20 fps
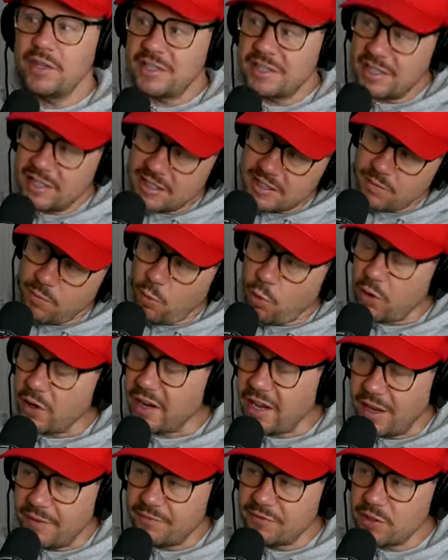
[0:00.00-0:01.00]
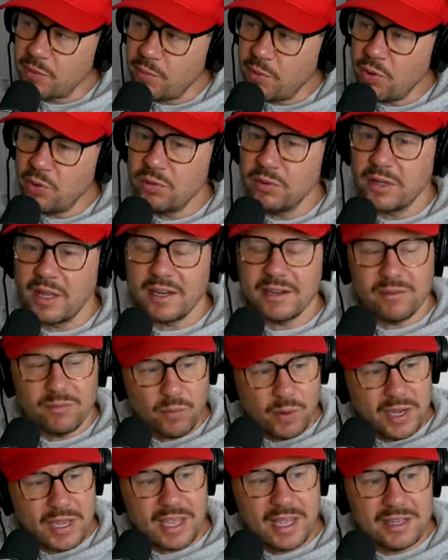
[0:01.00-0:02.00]
this is more comfortable, like
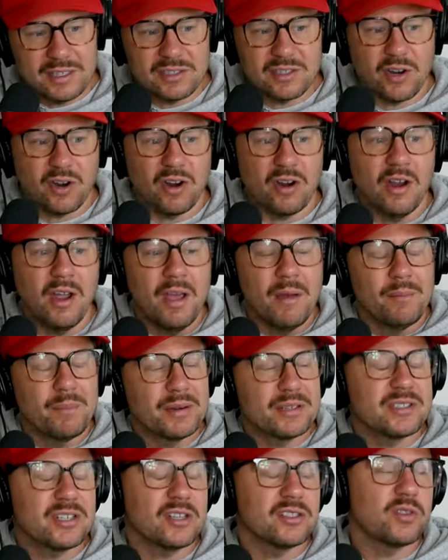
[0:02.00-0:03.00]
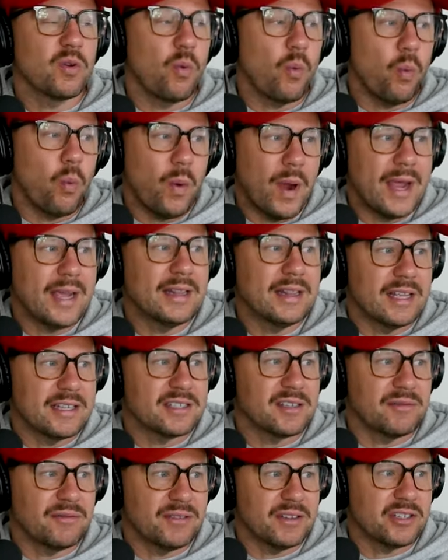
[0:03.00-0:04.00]
weekends are, but it's also way
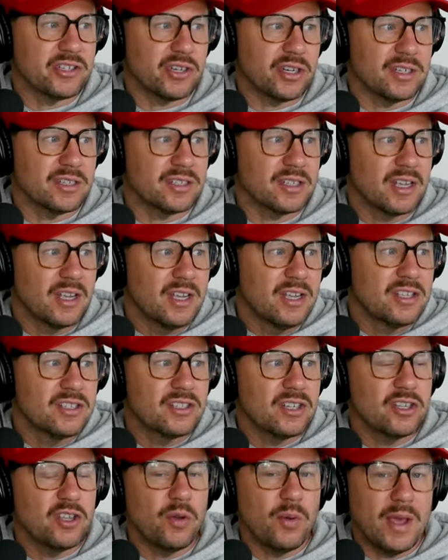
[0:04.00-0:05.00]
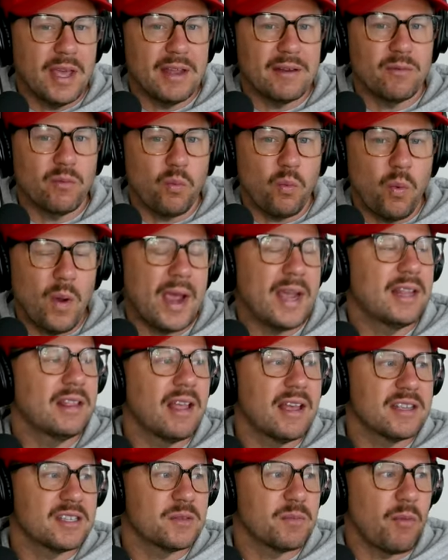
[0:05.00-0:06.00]
less efficient. Right. So you hit way
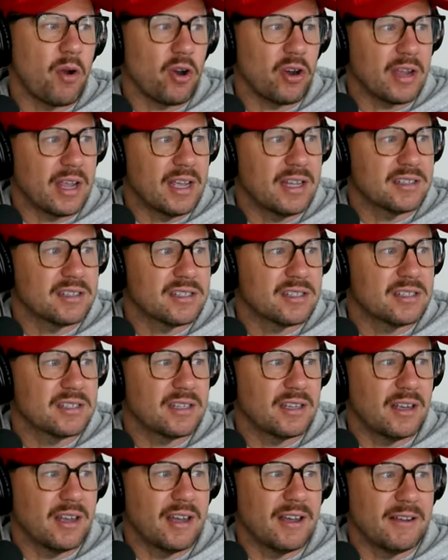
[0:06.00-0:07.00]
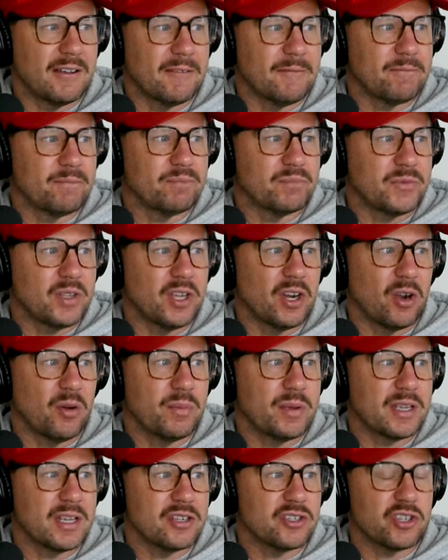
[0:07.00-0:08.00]
less markets, um, you know,
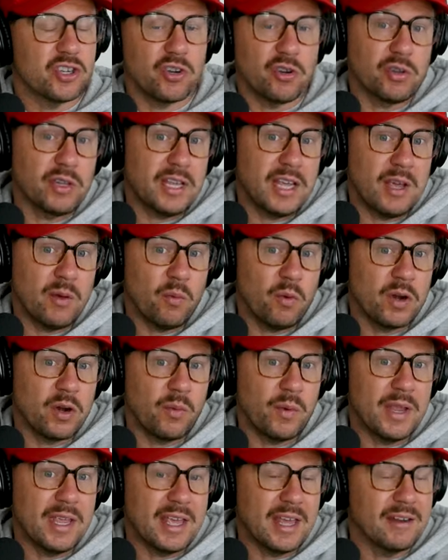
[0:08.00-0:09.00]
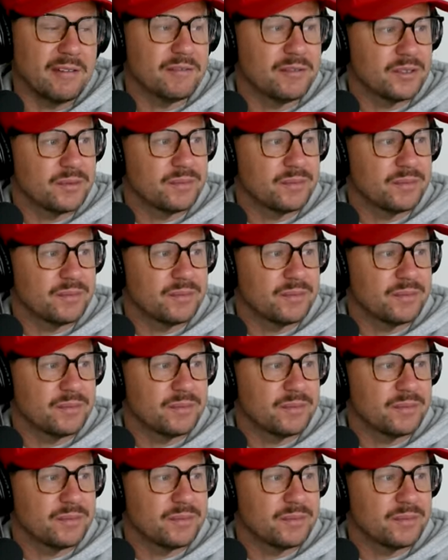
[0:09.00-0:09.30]
because you can only hit one a weekend.